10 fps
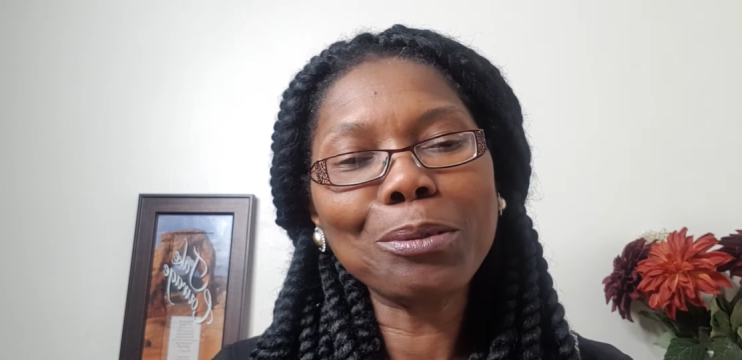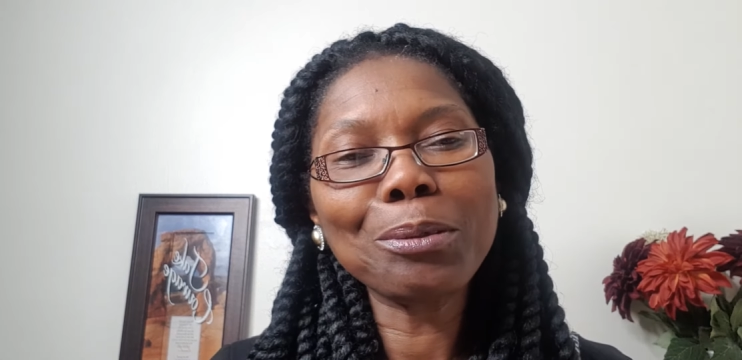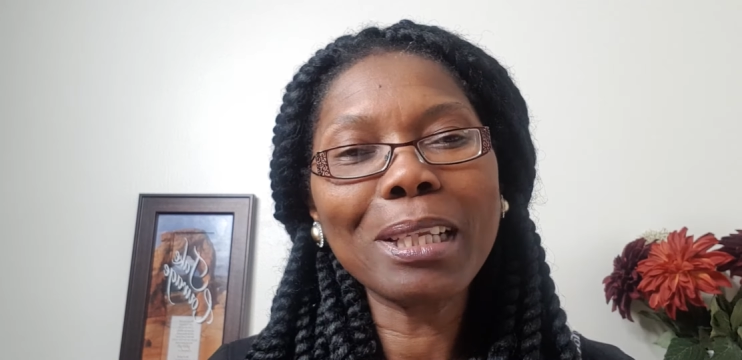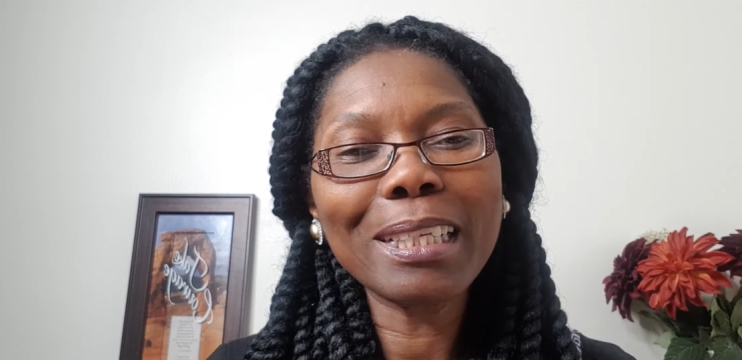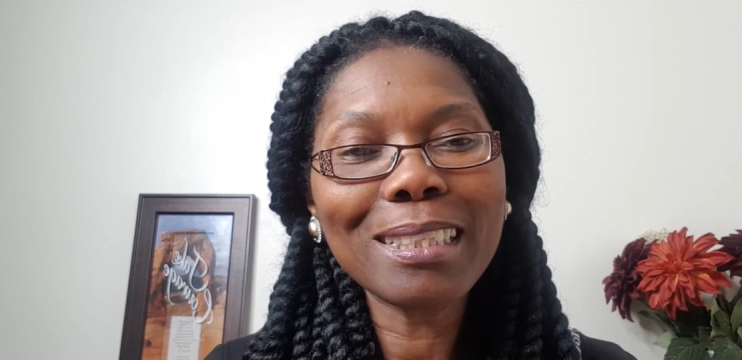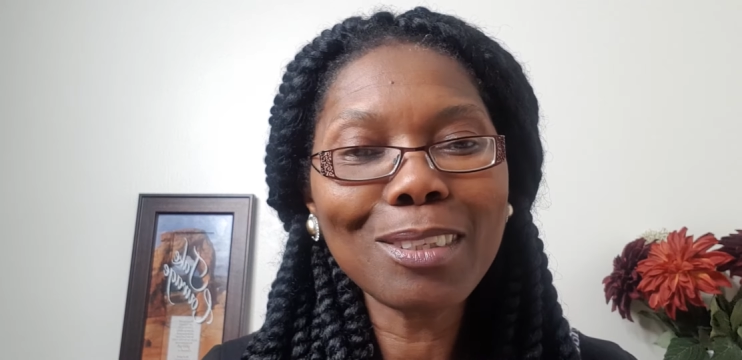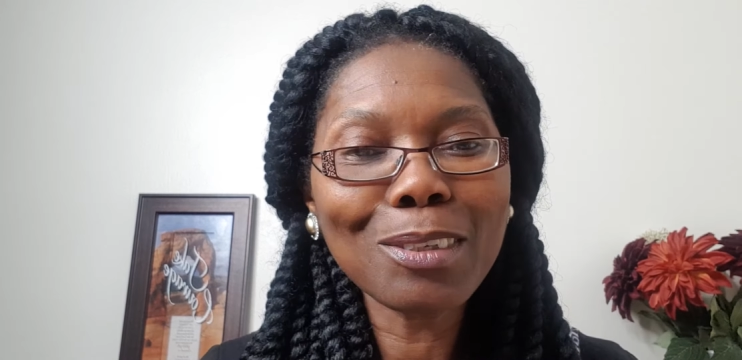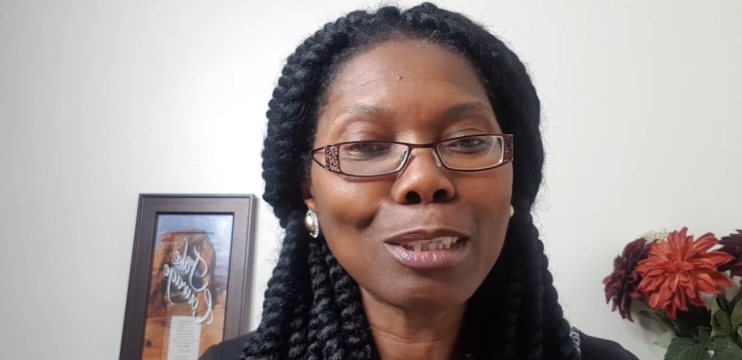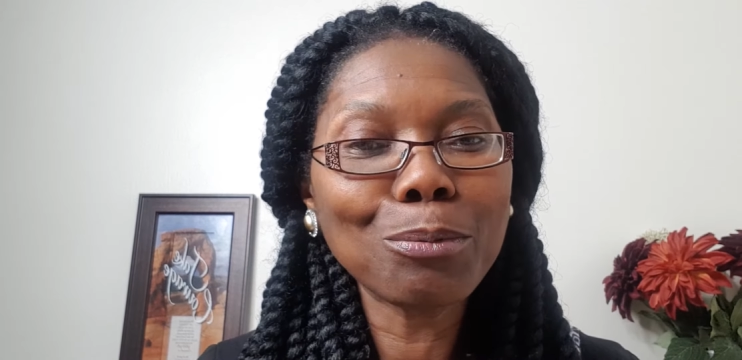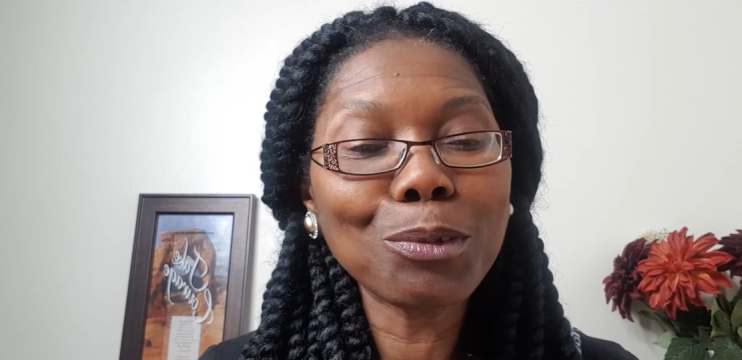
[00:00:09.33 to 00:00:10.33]
So let's look
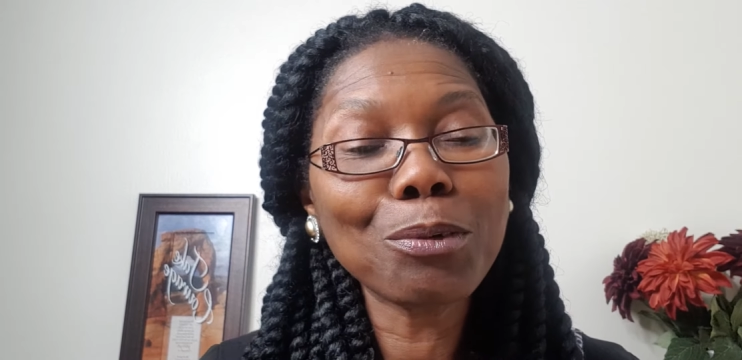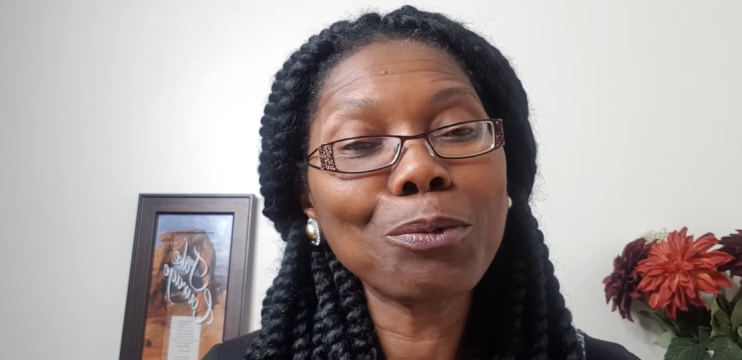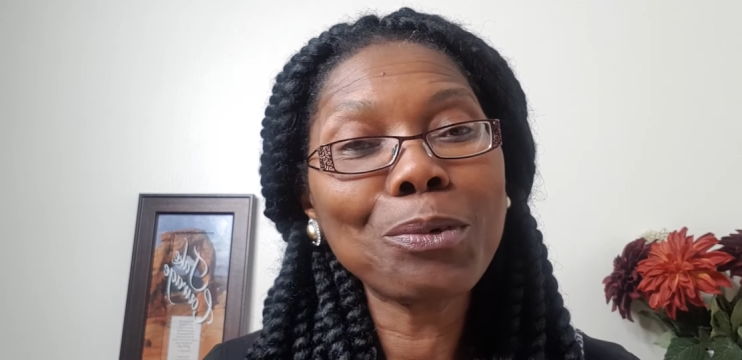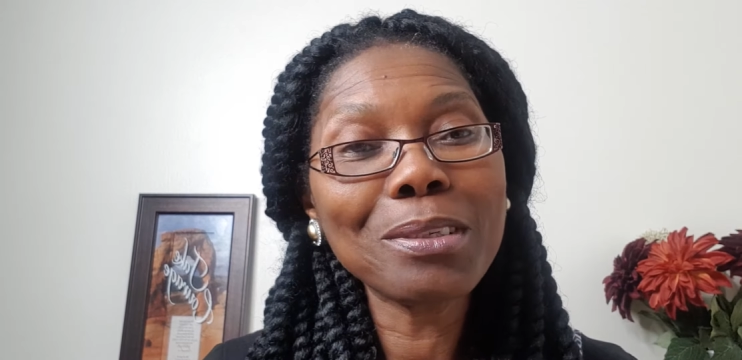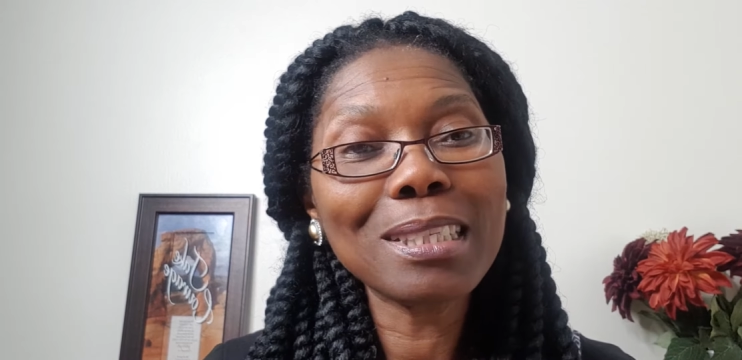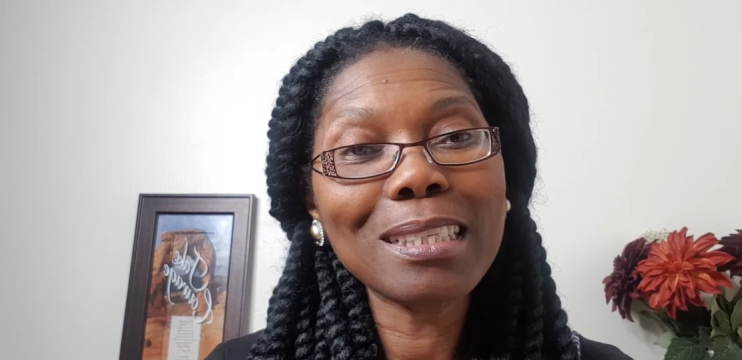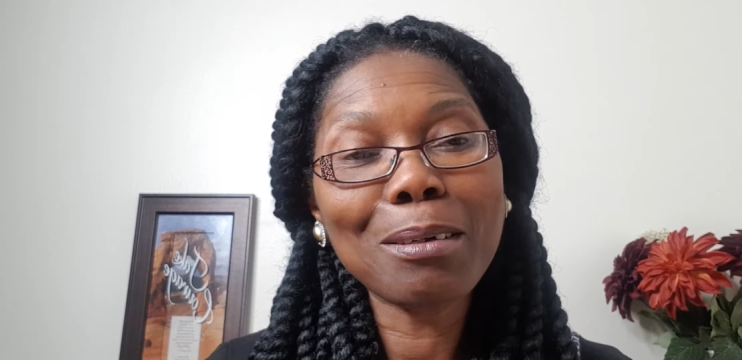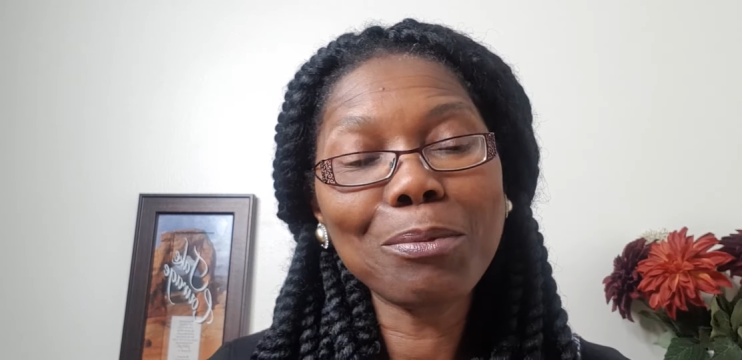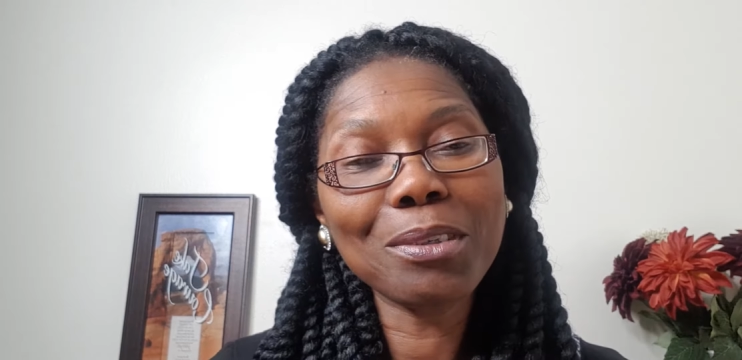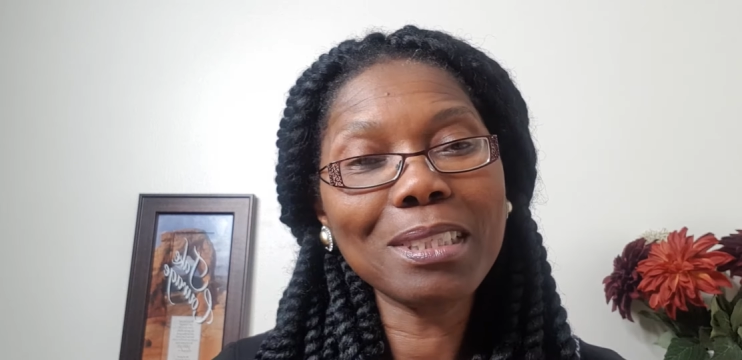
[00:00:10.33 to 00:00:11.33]
at the book of 1
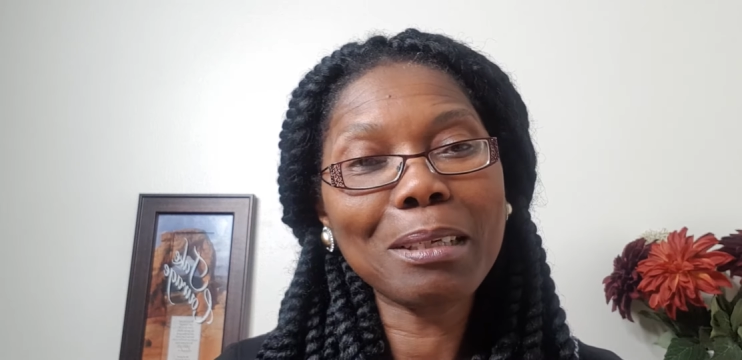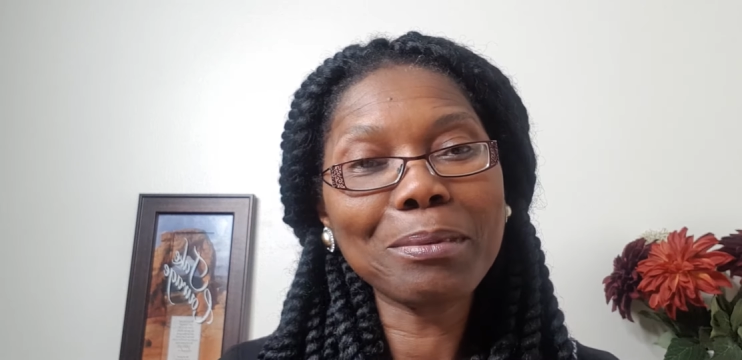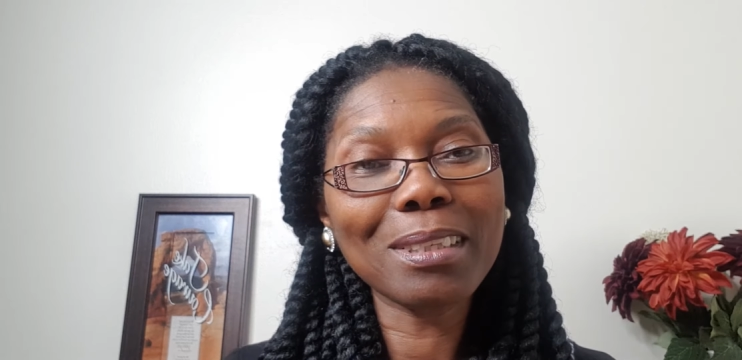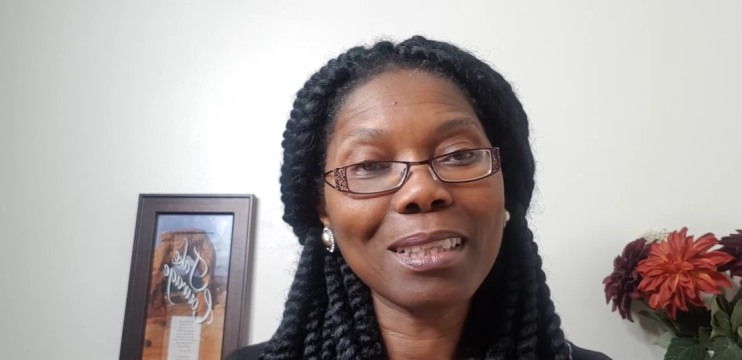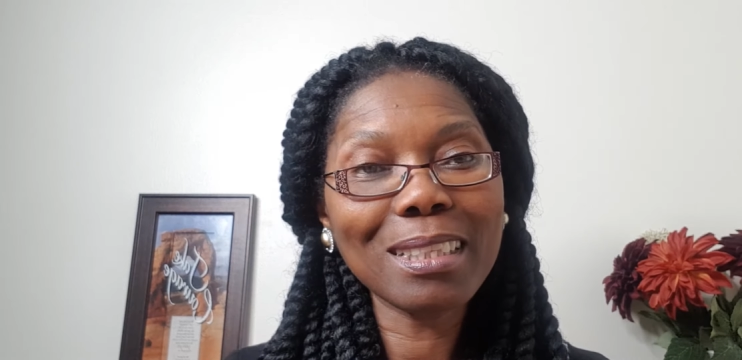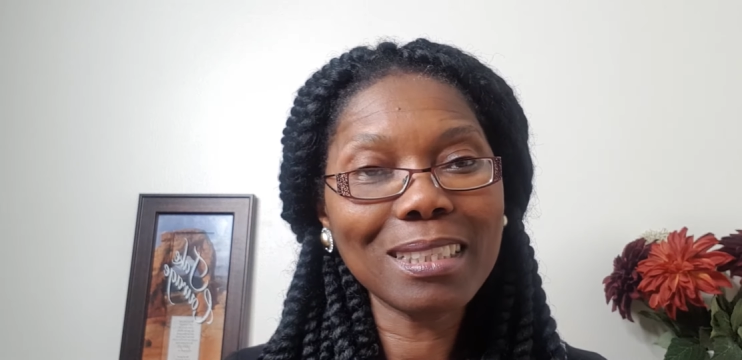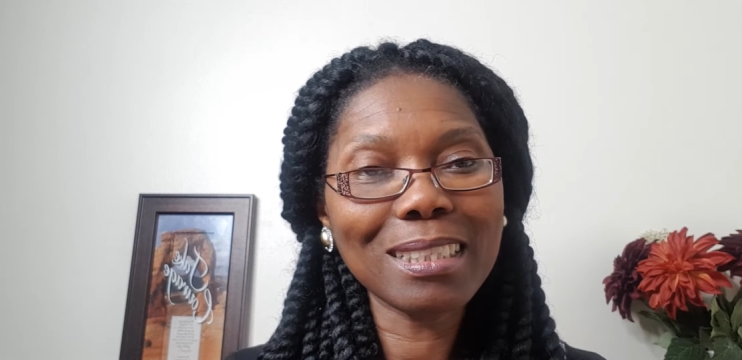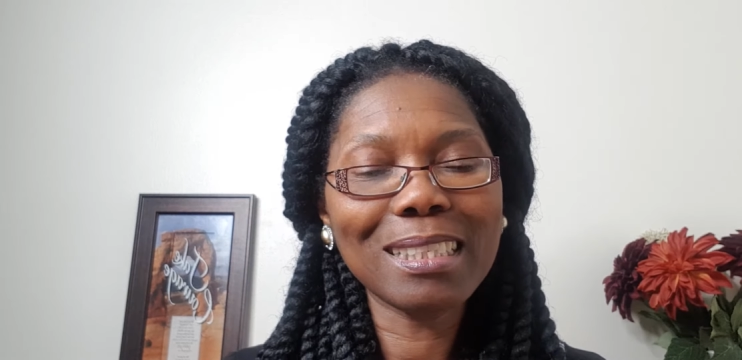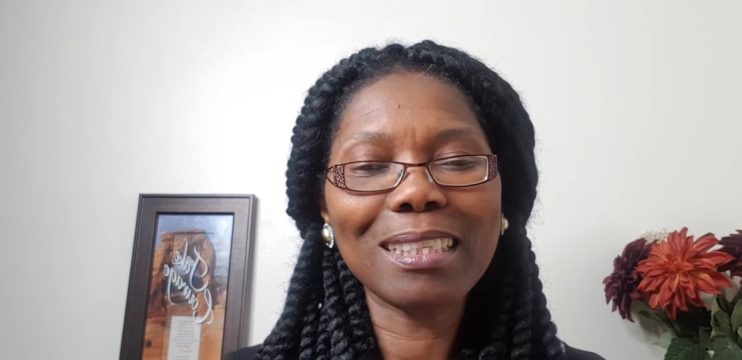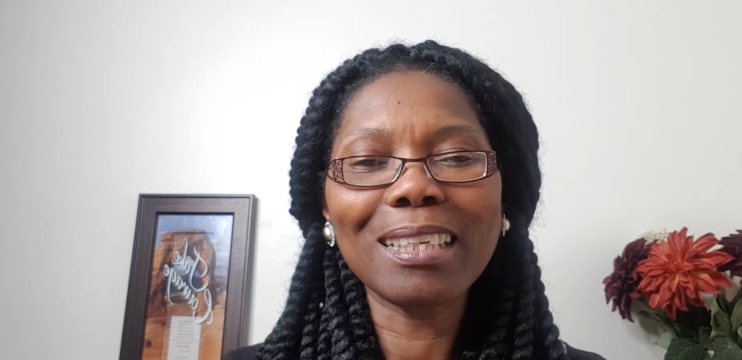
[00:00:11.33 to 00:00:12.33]
Samuel chapter
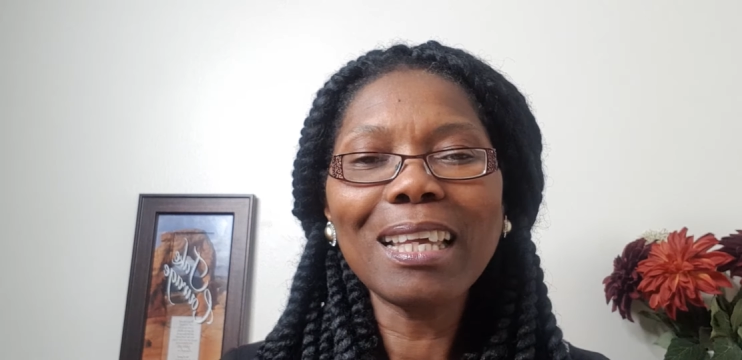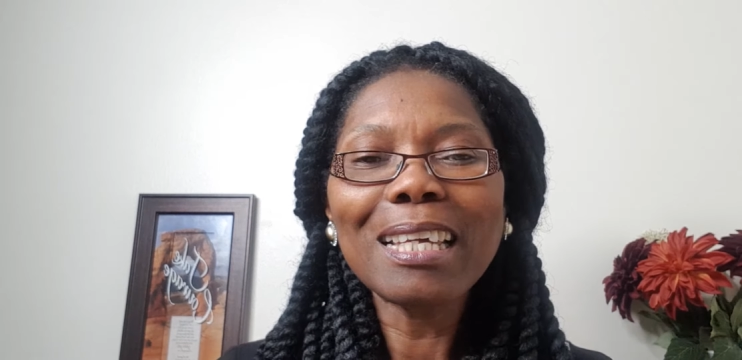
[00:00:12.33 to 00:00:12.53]
30,